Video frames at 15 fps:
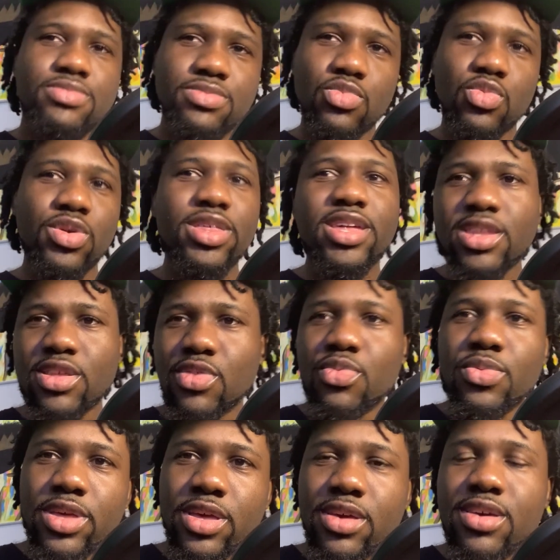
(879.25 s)
within this
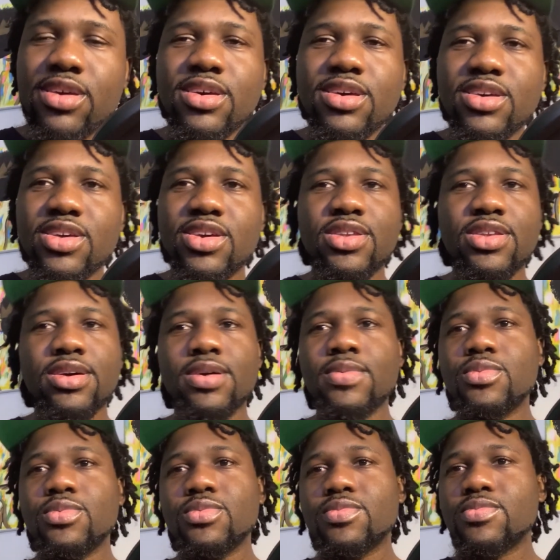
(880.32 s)
week. There
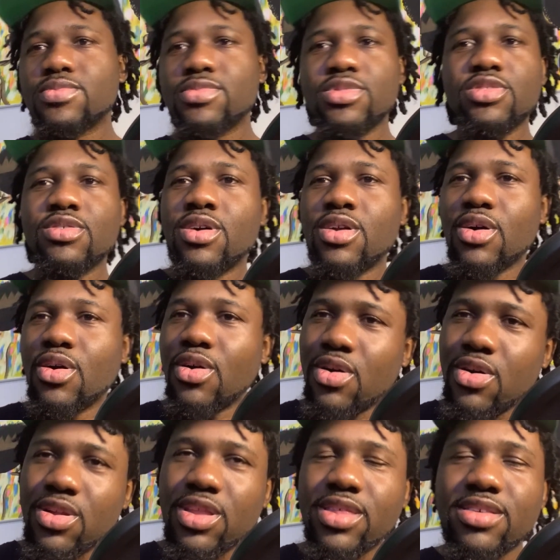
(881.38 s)
are
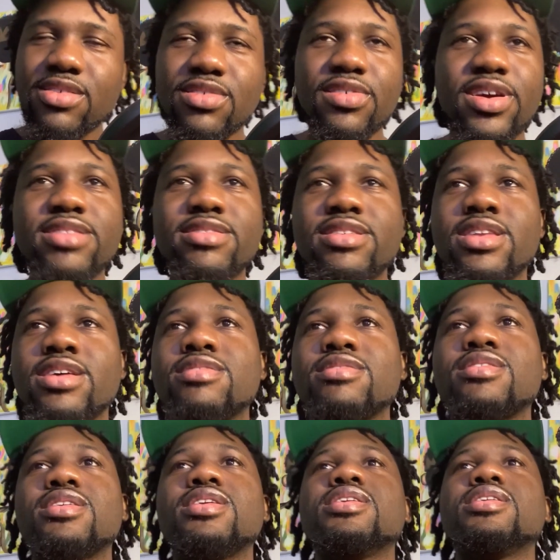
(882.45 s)
all of this craziness.
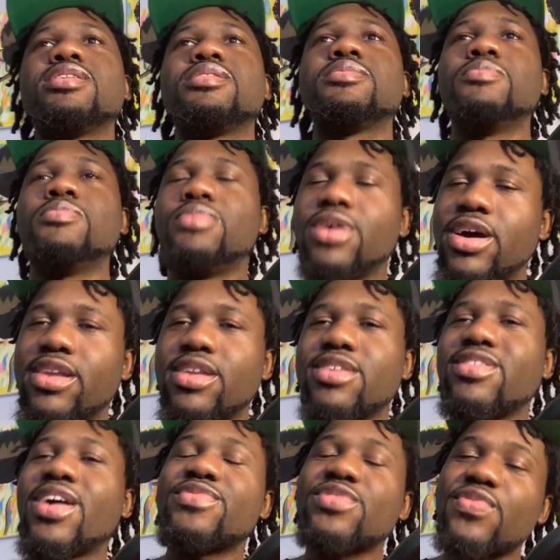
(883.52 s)
But
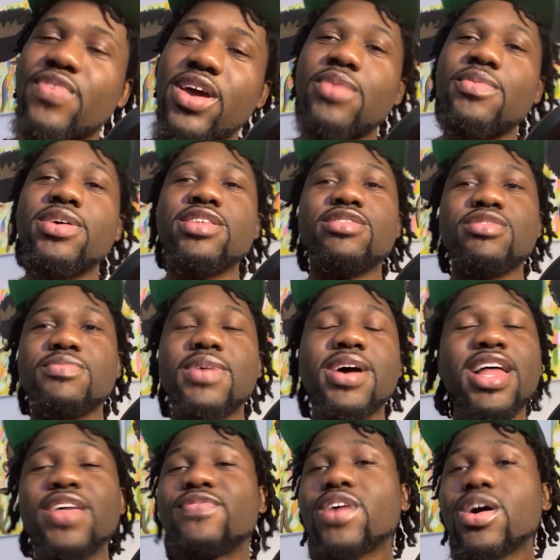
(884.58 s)
you have to find a way to smile.
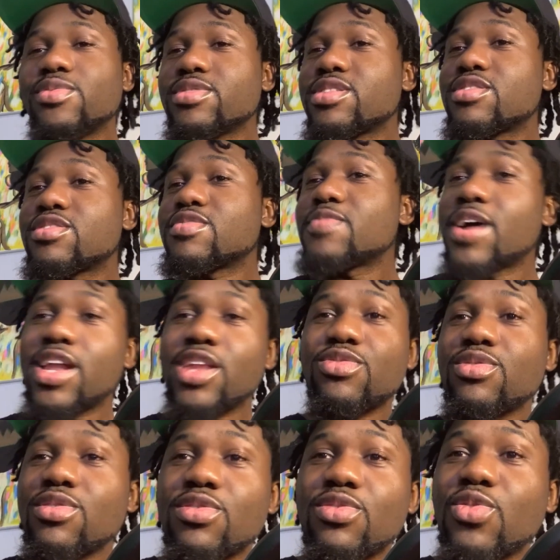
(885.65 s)
If I wasn't smiling through
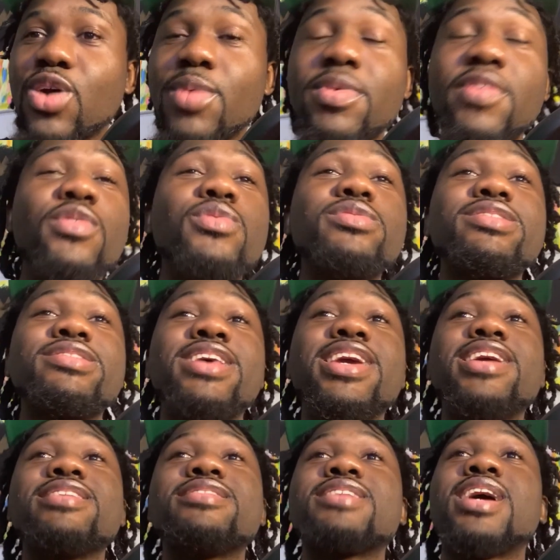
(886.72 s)
the storm, if I wasn't
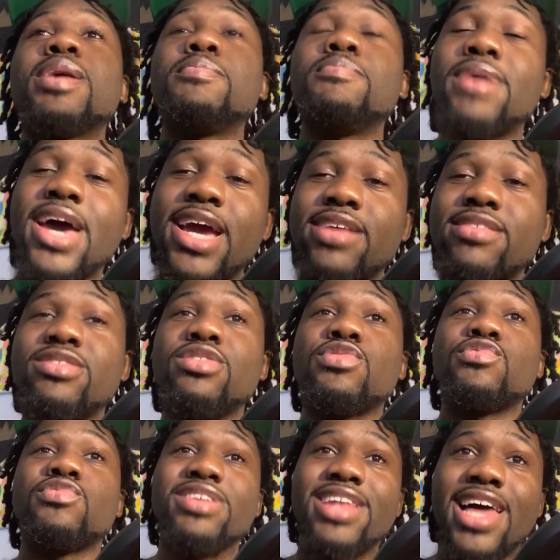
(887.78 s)
taking time back to just
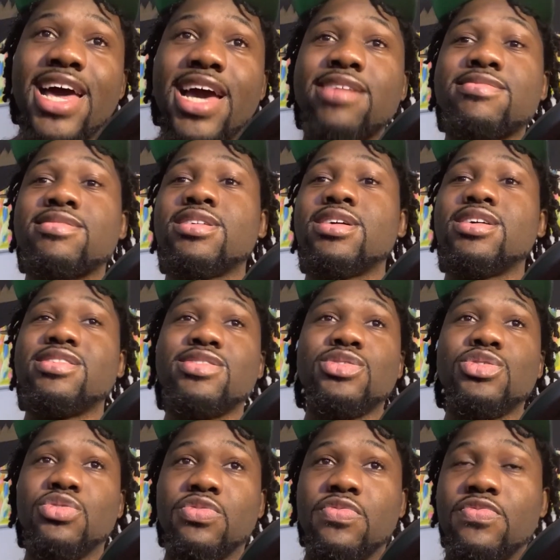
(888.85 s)
relax,
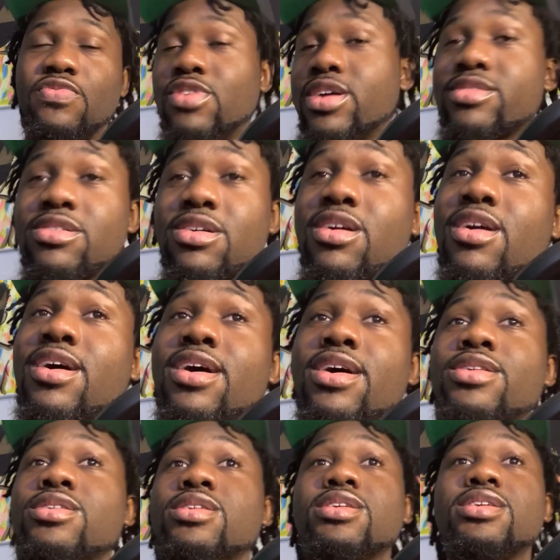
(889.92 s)
reflect on God,
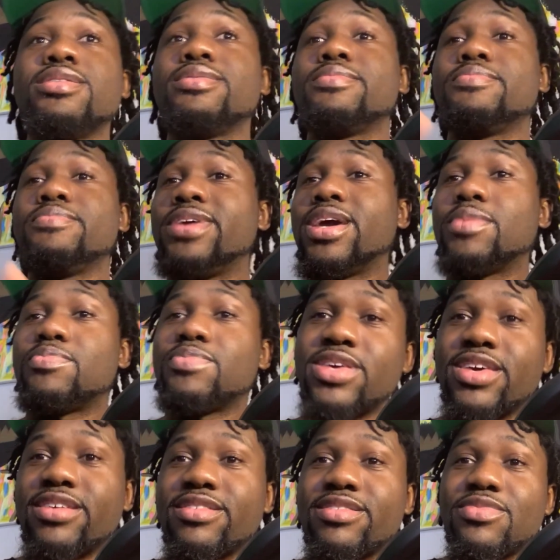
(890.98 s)
be at
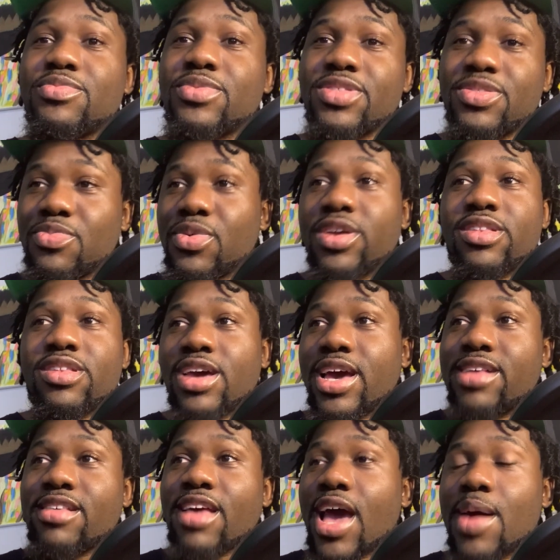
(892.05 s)
peace with what
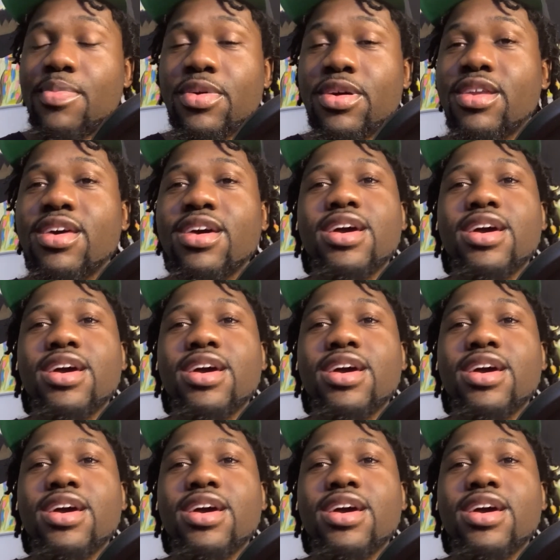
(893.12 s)
has happened,